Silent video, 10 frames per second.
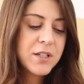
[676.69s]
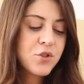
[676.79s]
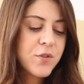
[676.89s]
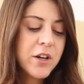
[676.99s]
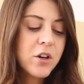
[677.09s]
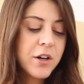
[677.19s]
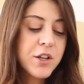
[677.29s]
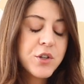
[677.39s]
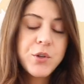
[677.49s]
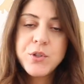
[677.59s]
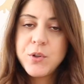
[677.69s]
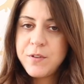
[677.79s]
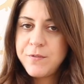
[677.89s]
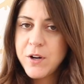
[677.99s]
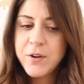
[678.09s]
The Strength card is
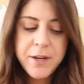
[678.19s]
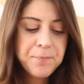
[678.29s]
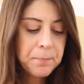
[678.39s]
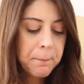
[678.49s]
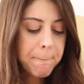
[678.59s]
also a very